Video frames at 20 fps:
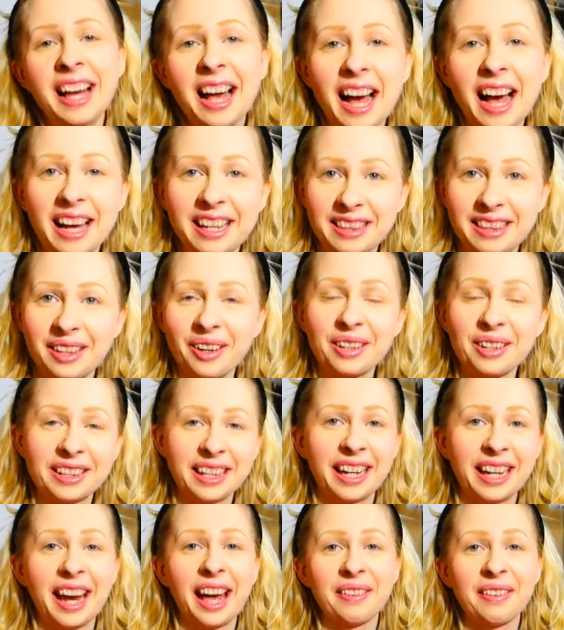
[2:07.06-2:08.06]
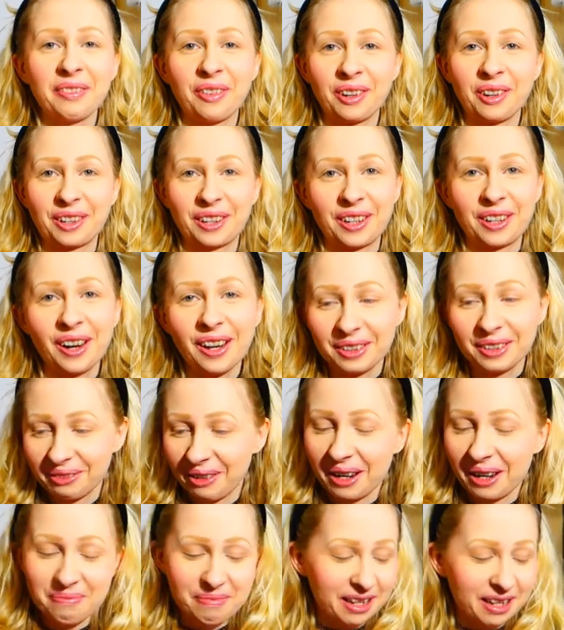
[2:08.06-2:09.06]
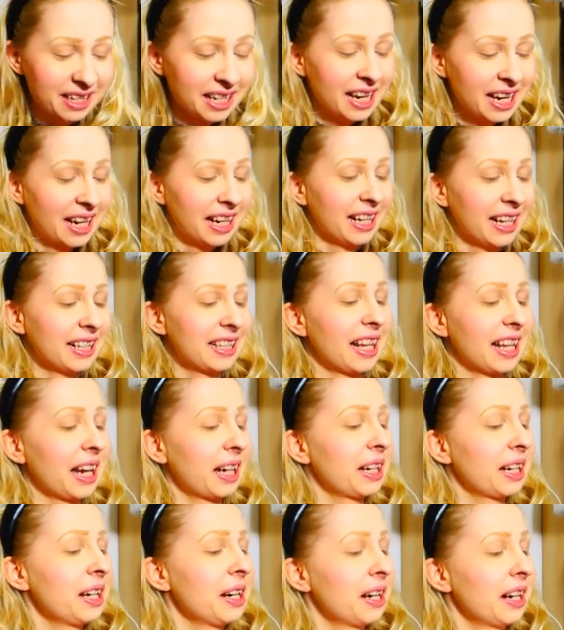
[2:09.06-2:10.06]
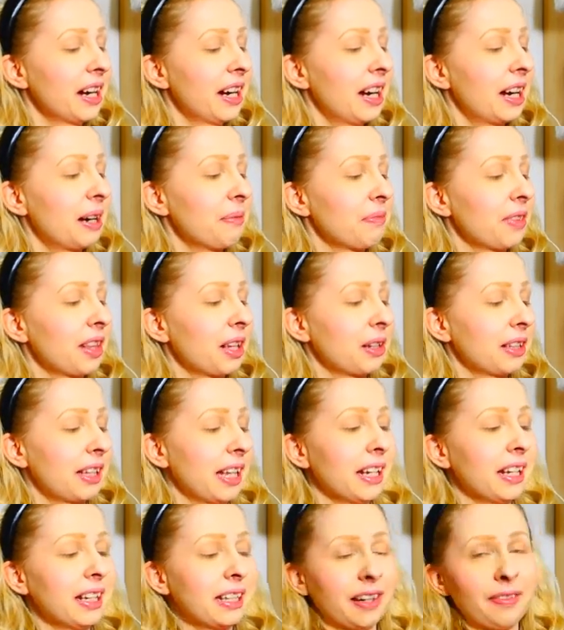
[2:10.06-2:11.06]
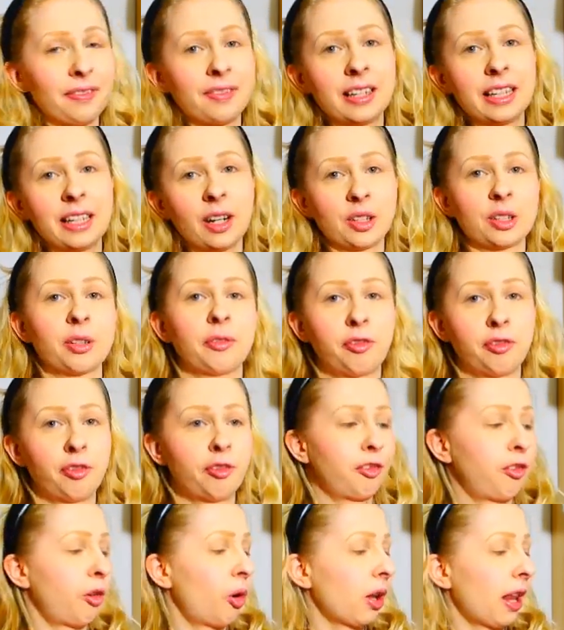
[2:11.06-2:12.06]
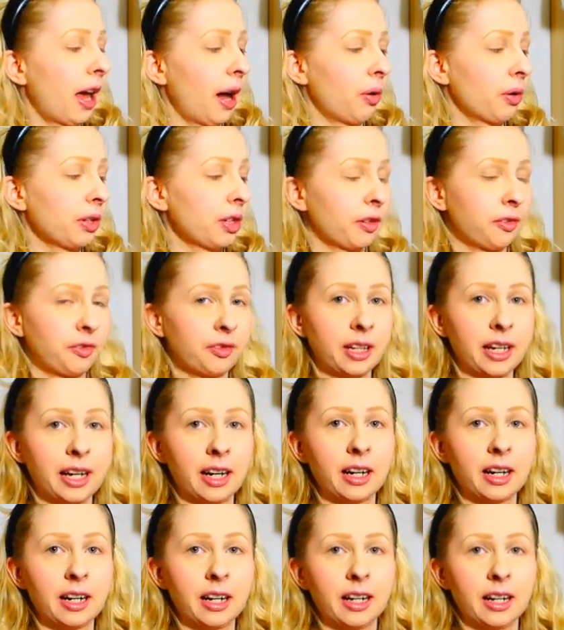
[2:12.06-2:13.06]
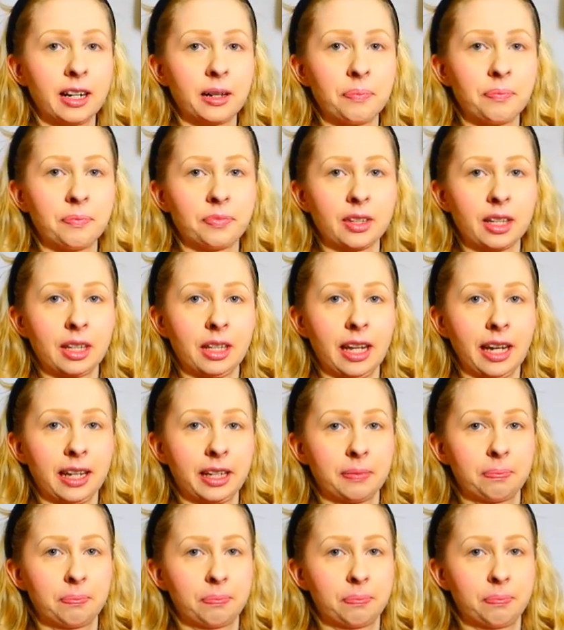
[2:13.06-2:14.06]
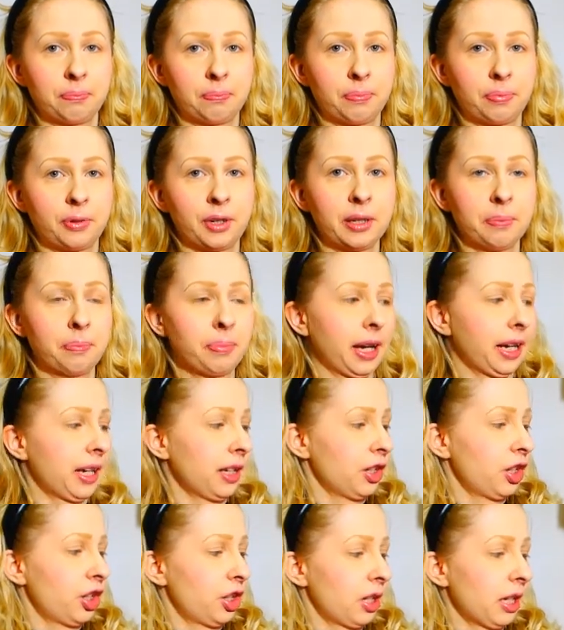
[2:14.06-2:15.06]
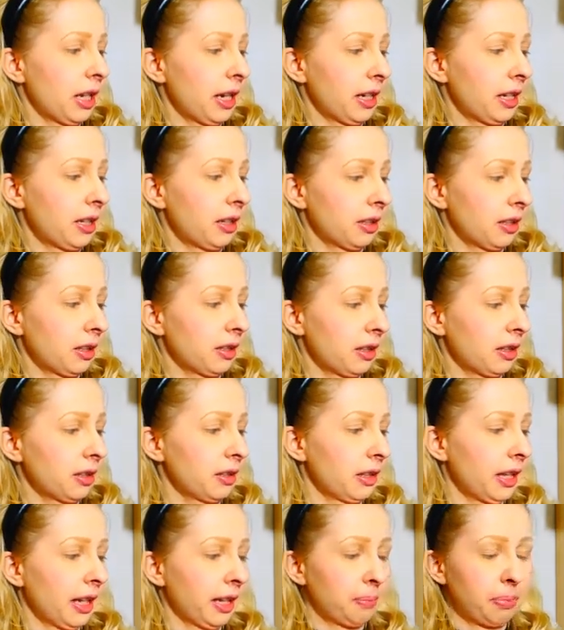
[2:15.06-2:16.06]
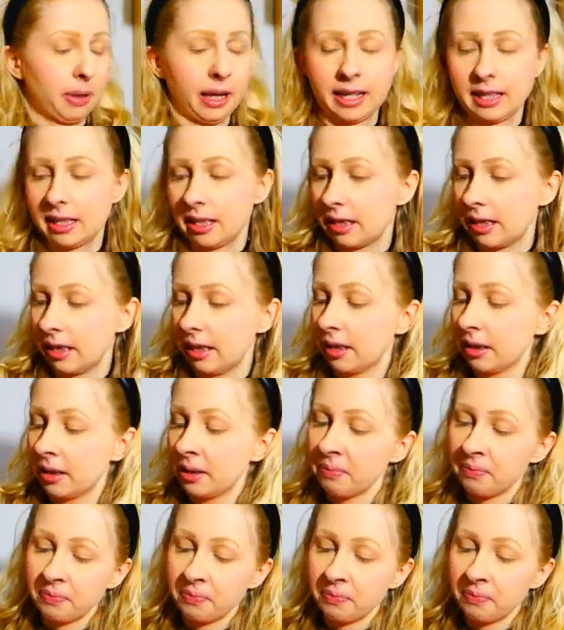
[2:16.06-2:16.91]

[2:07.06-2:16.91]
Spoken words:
I thought they had forgotten one, but it's like they definitely also fall out of their like pre-packaged like places here.